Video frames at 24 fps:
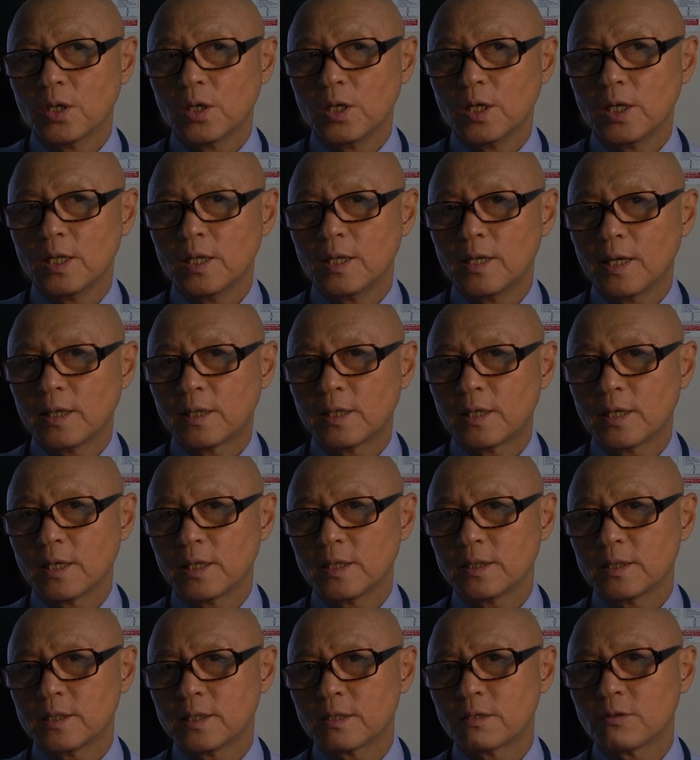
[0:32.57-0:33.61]
In that
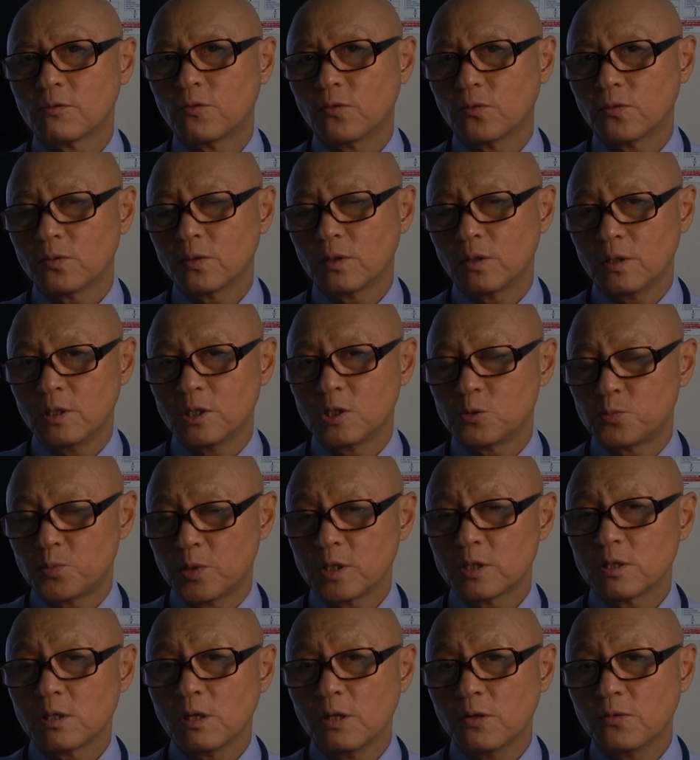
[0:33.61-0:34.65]
case,
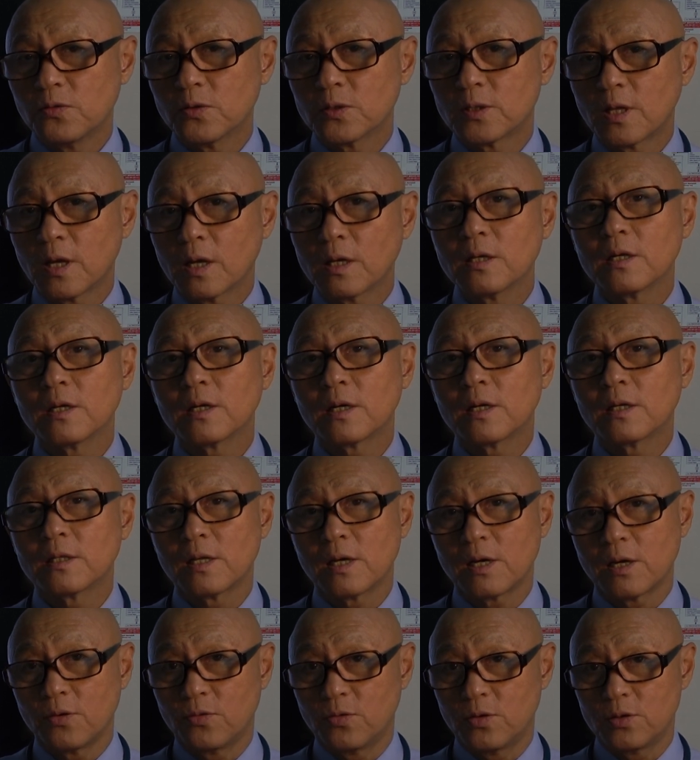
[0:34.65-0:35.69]
especially for technical
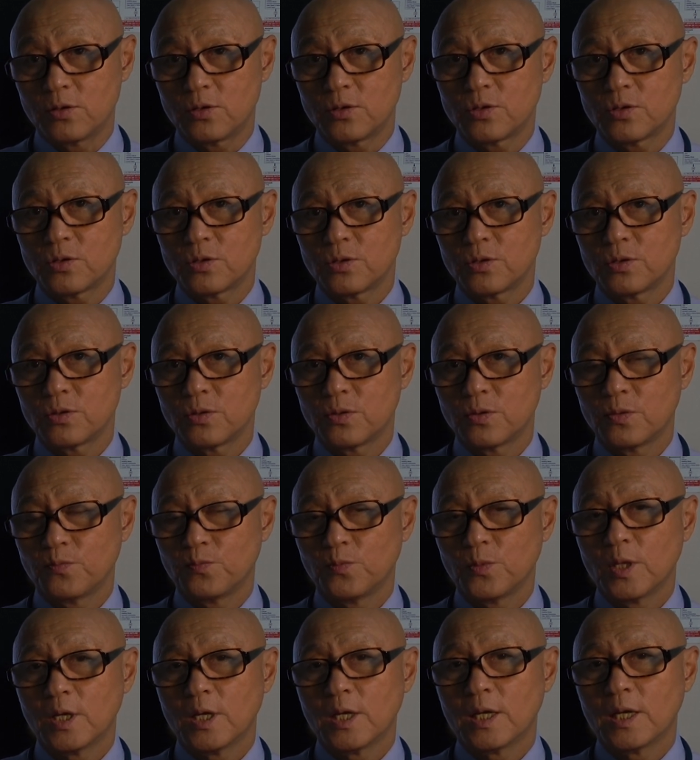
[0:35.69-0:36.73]
divers,
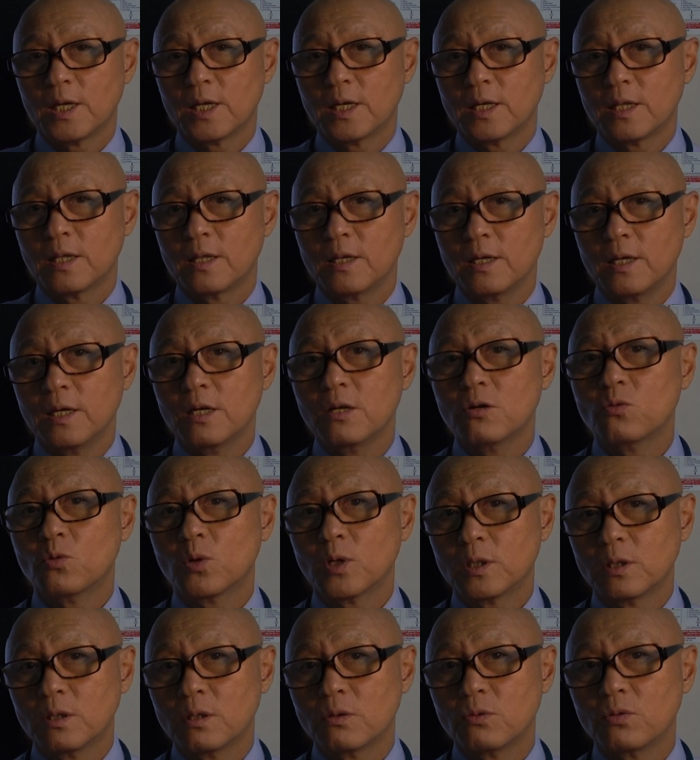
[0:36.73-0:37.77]

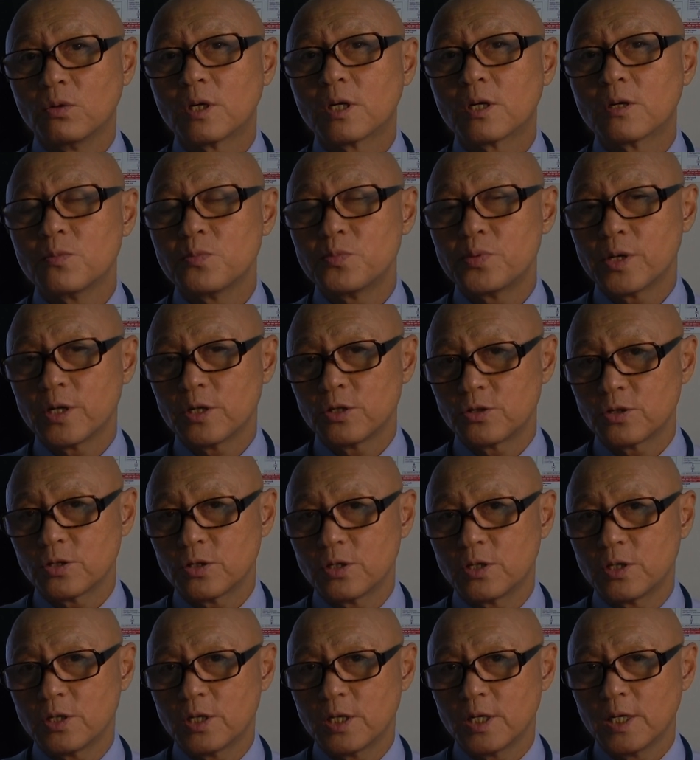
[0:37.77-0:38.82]
in-water
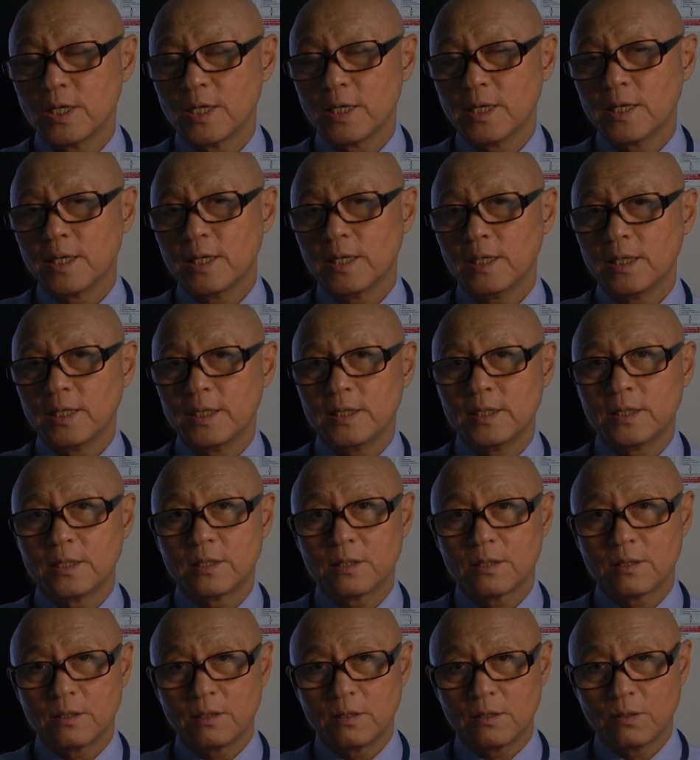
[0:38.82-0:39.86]
recompression
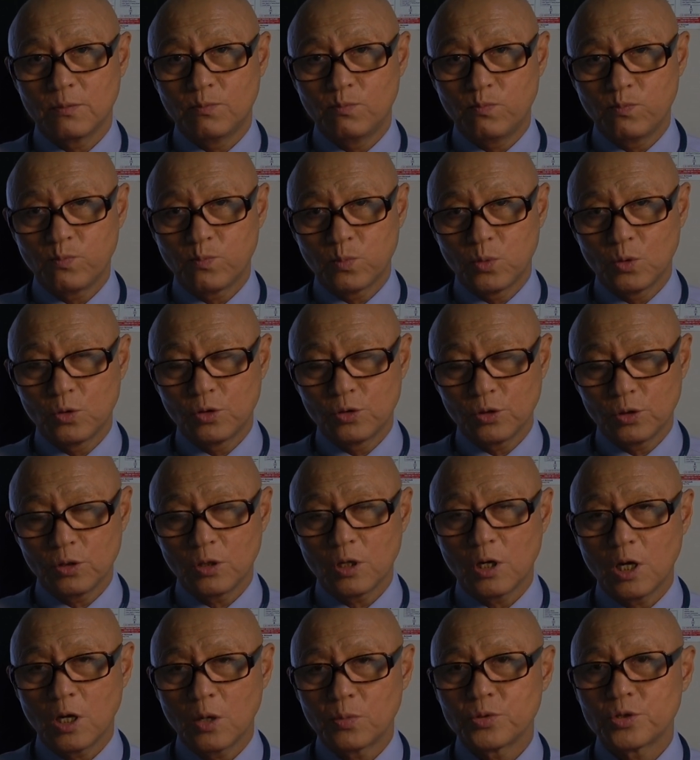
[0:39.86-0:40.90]
is a
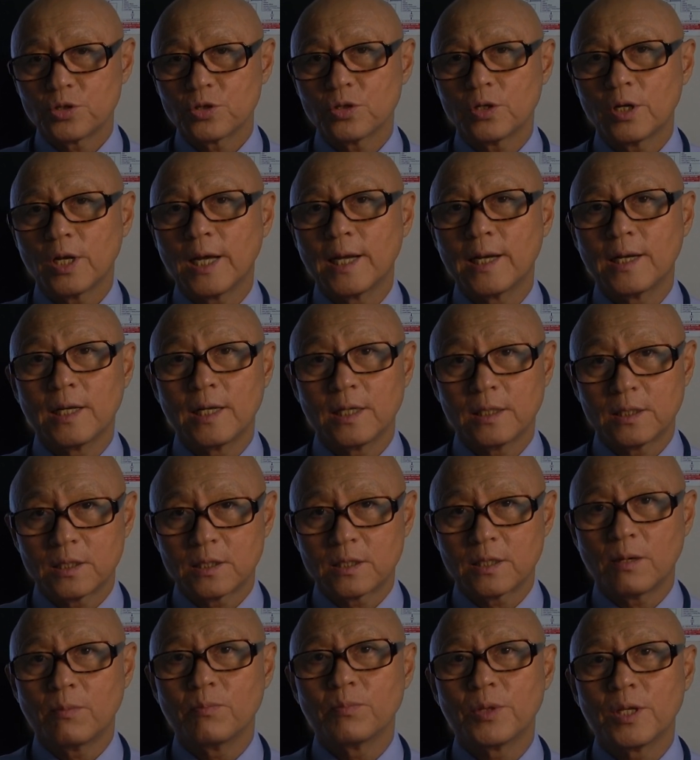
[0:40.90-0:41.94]
good option and it's
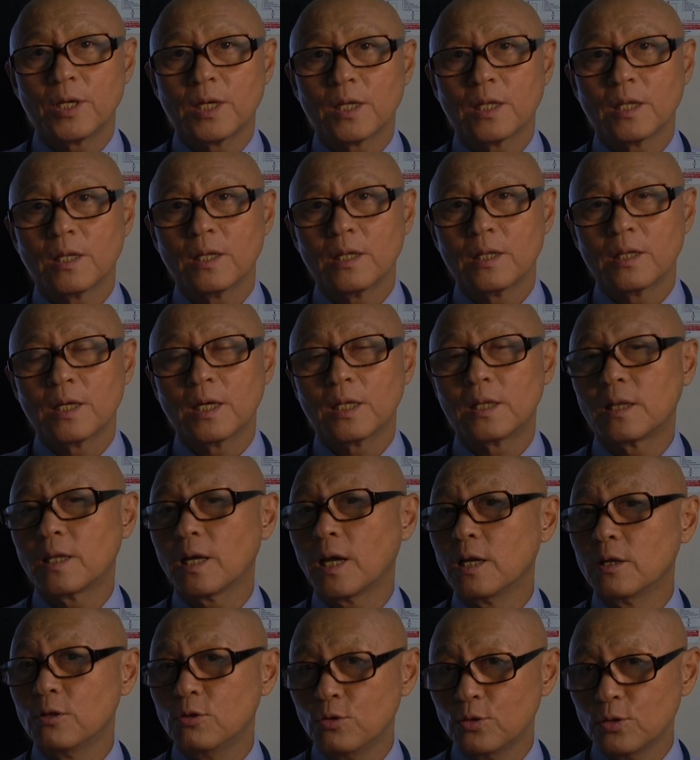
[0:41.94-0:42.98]
something that
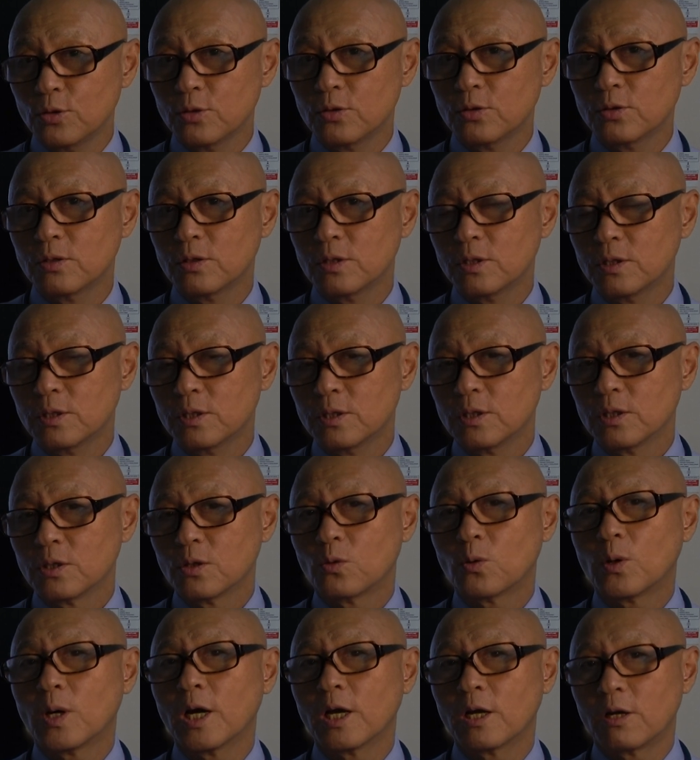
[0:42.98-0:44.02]
they do
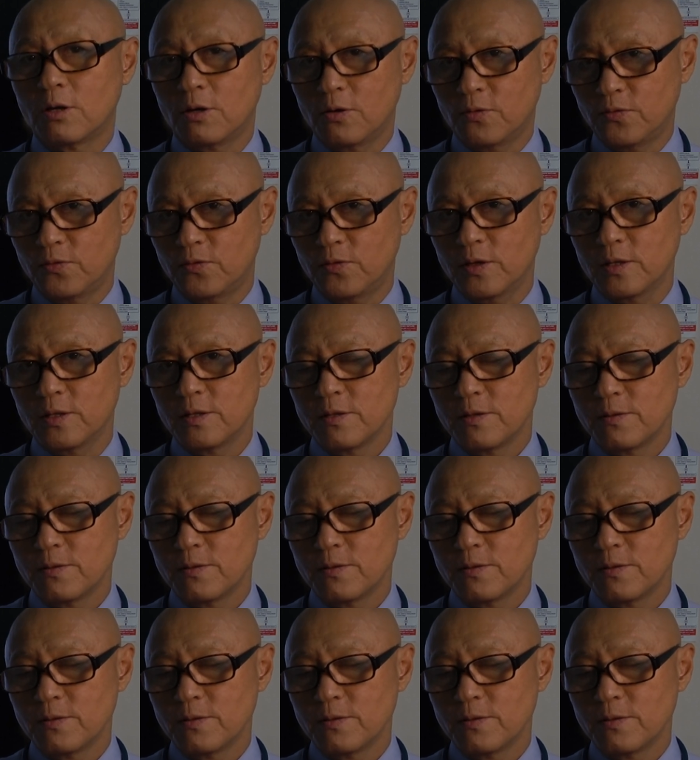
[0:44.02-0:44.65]
quite often.